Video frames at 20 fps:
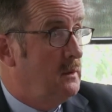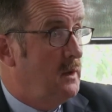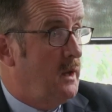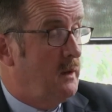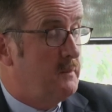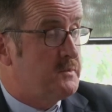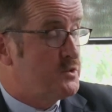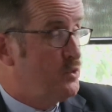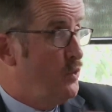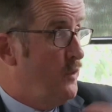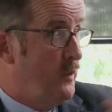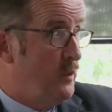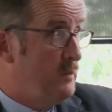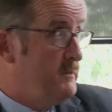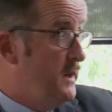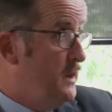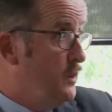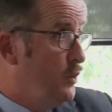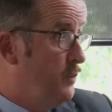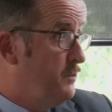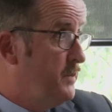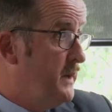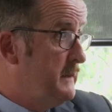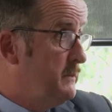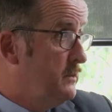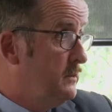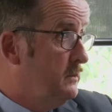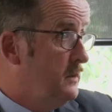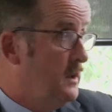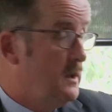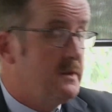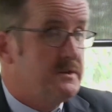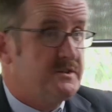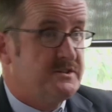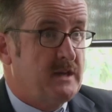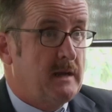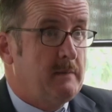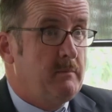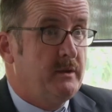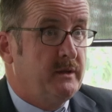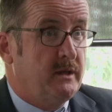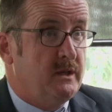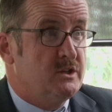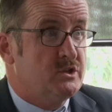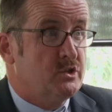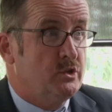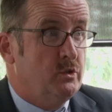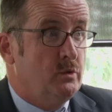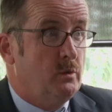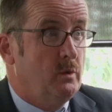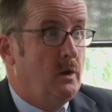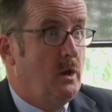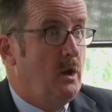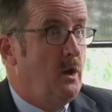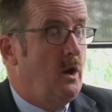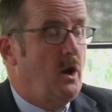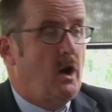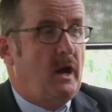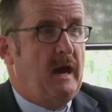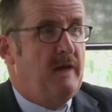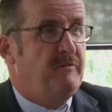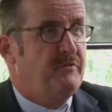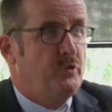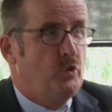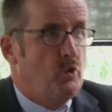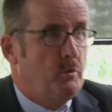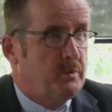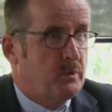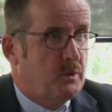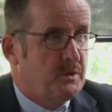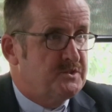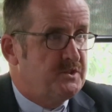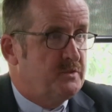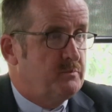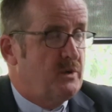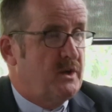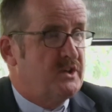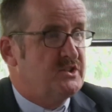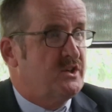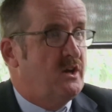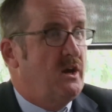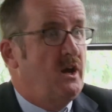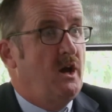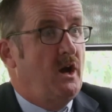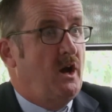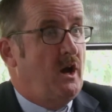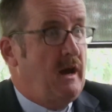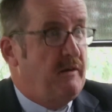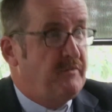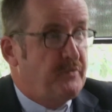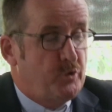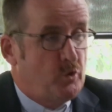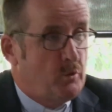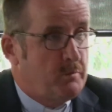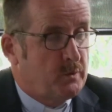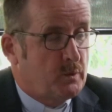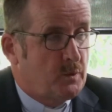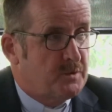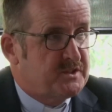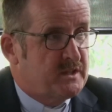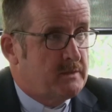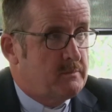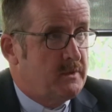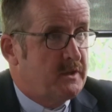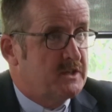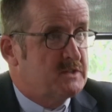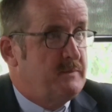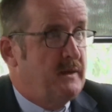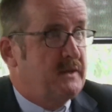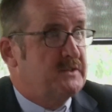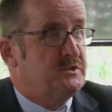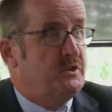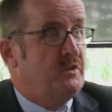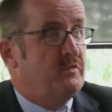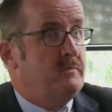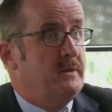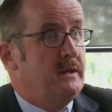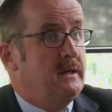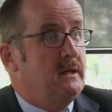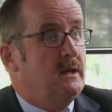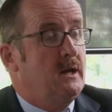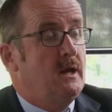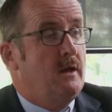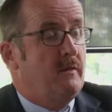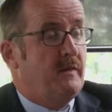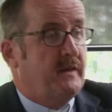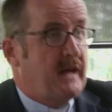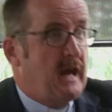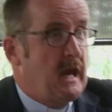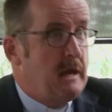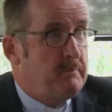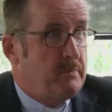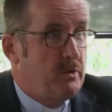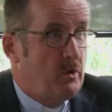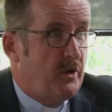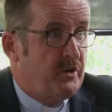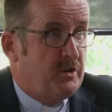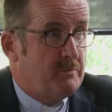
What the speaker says: and I'm sure there were many good people, stumbling into, I have to do it because of the pressure, I have to do it because someone expects it of me, the KPI